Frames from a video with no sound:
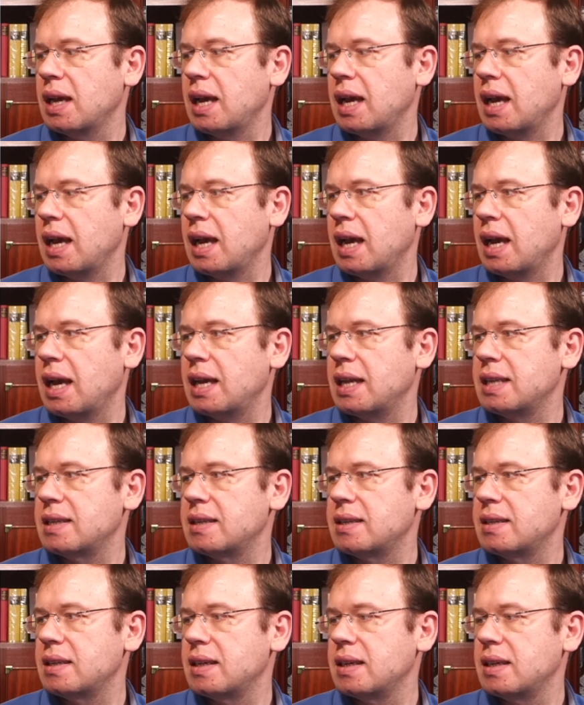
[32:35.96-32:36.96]

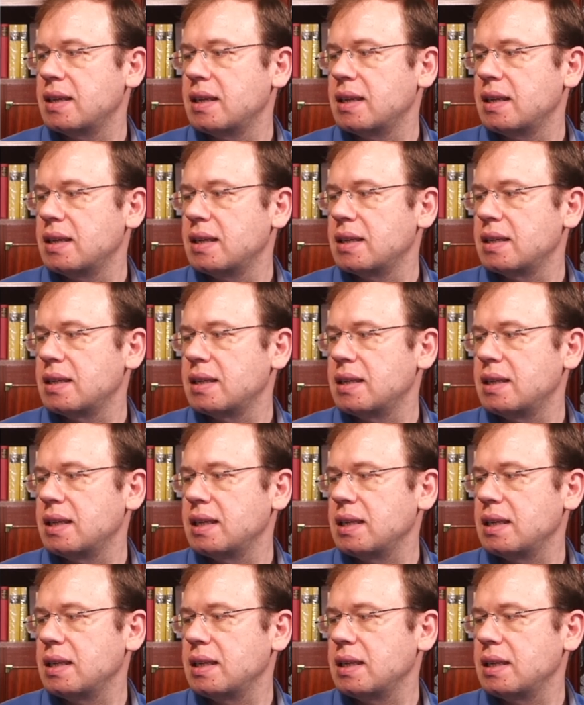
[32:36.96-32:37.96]
And
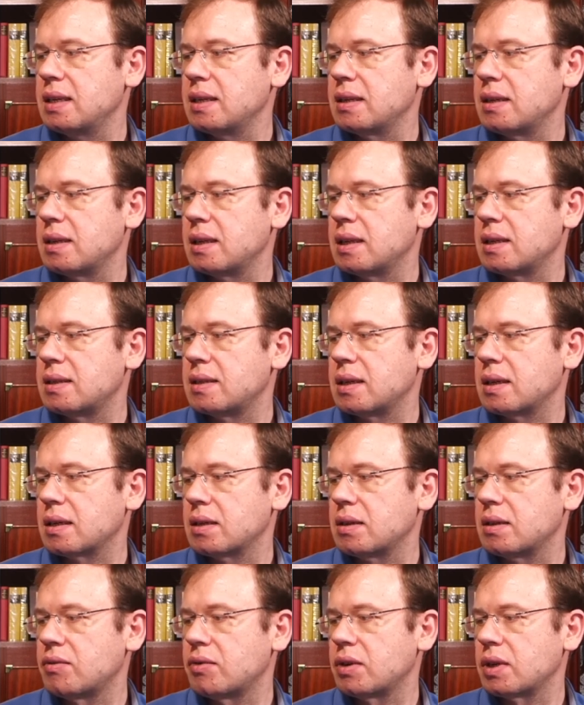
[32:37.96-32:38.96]
let's take
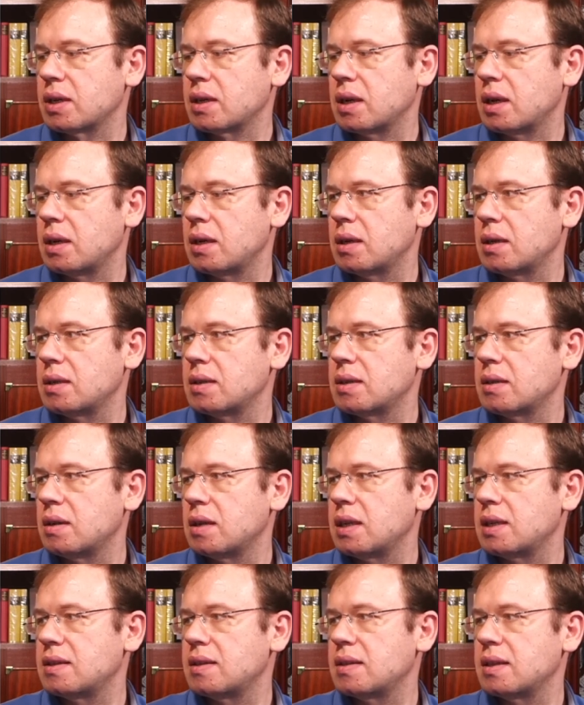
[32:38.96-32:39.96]
a different color. So
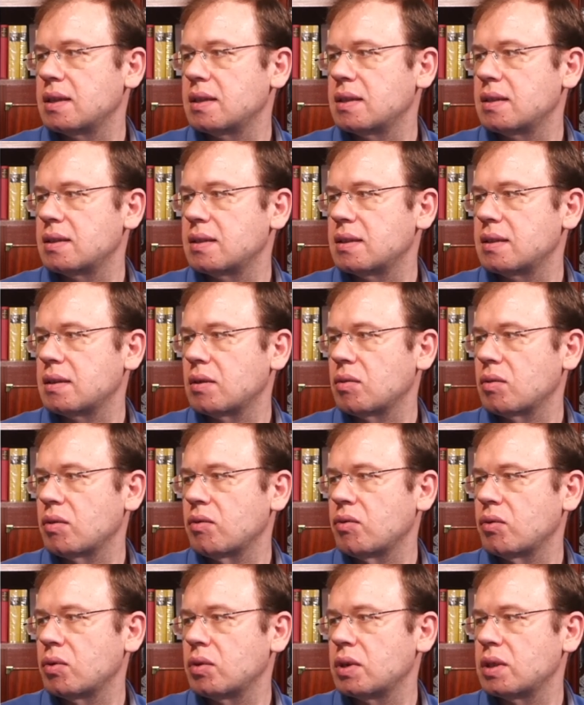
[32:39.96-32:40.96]
let's say this is our
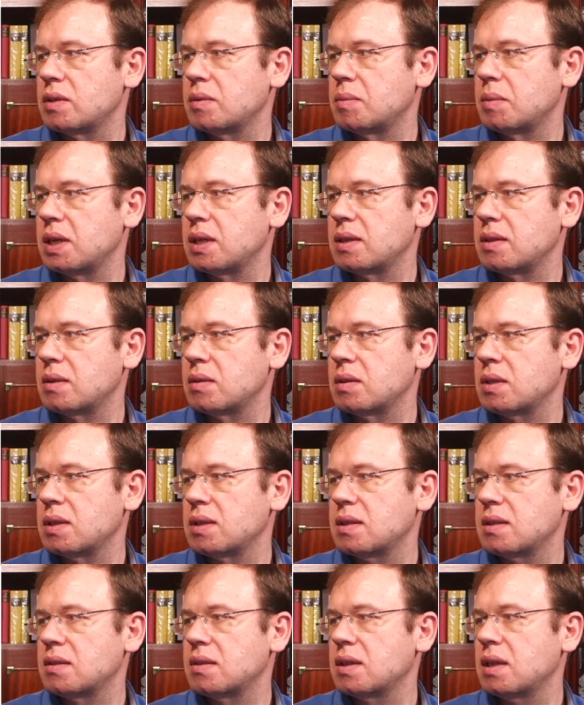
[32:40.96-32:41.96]
Fourier space. So
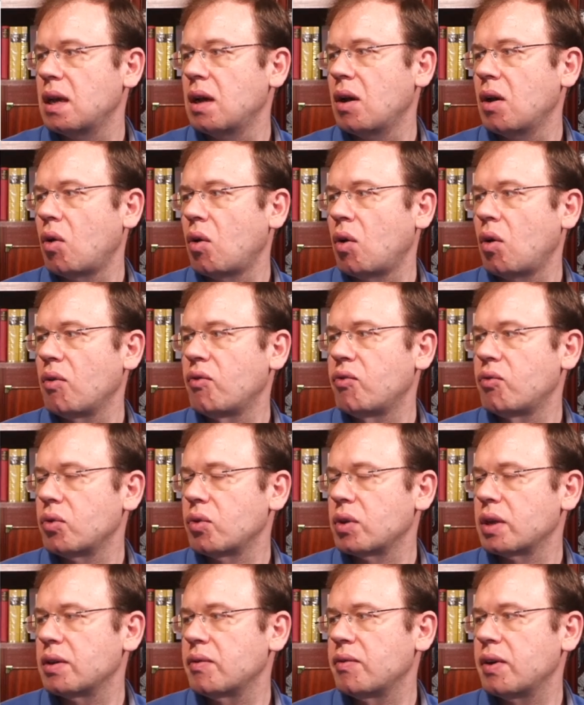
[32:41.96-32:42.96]
this is all
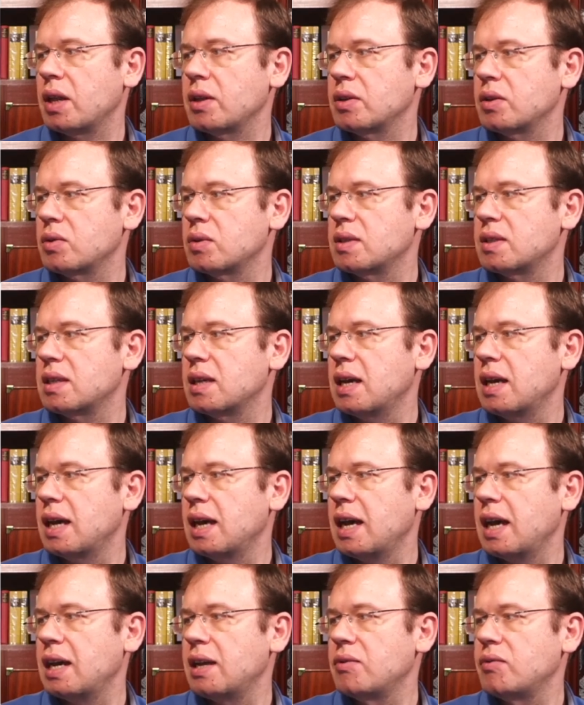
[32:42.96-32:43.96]
Fourier values,
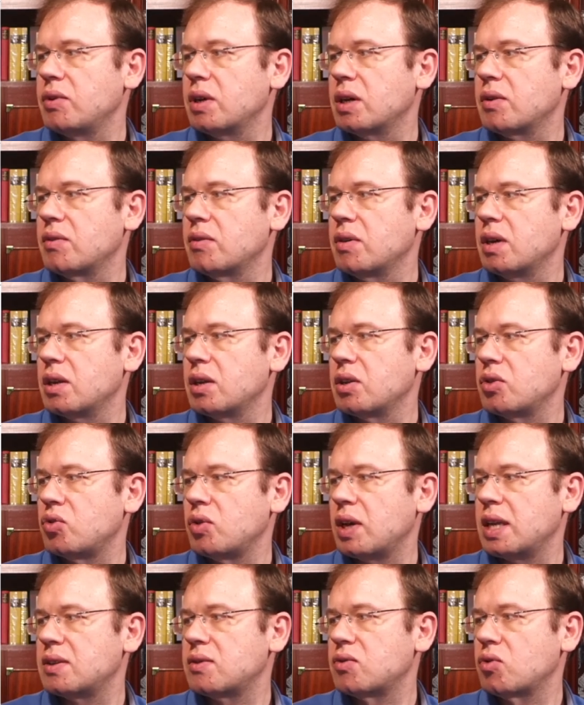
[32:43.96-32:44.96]
and we are
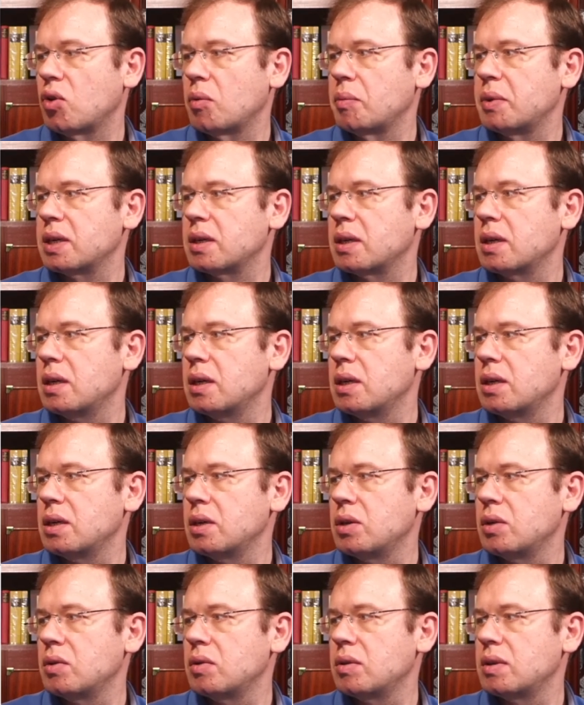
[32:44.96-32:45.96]
transforming
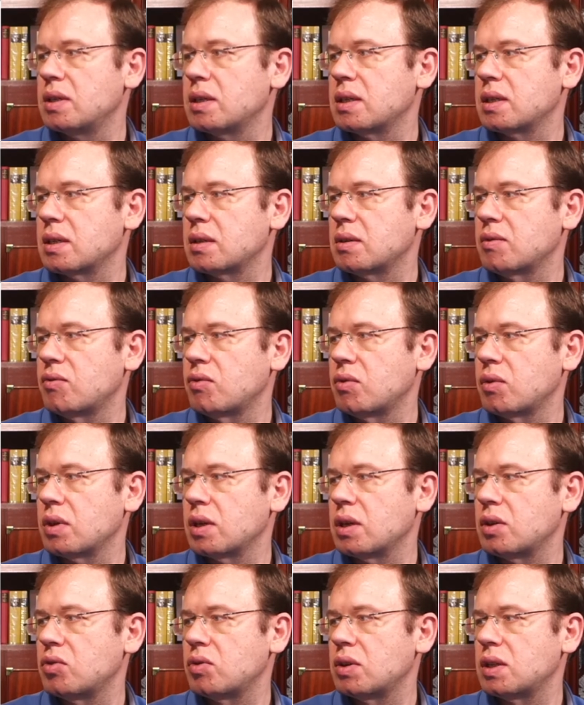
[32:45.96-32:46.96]
using the
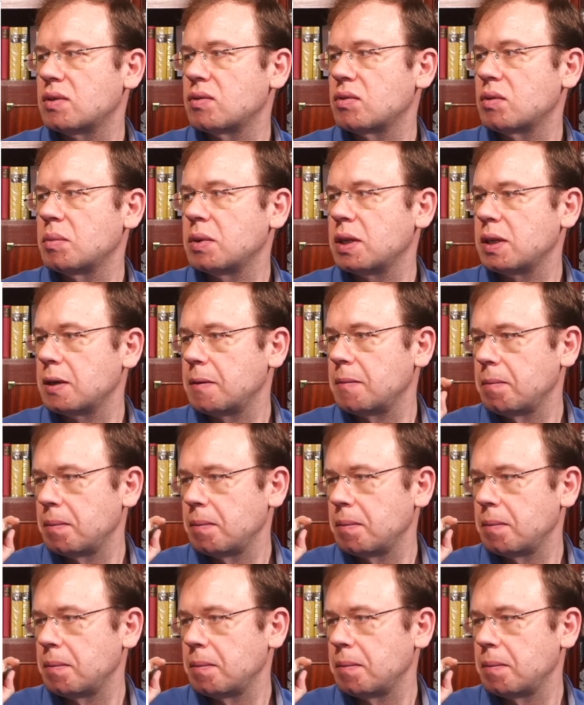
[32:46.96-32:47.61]
Fourier transform here.